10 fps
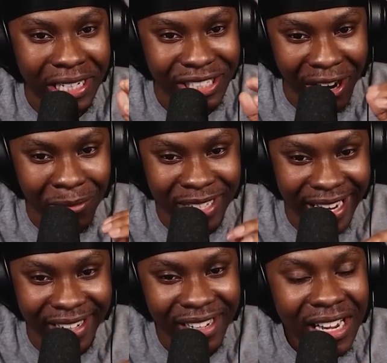Do you know what I'm
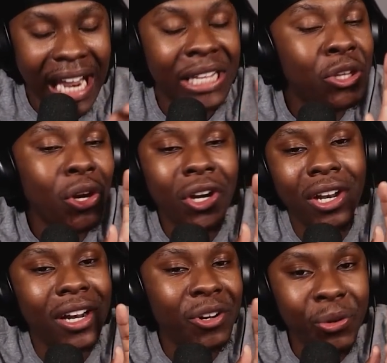saying? Like, do do do
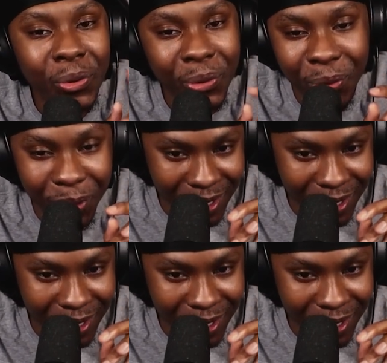do do.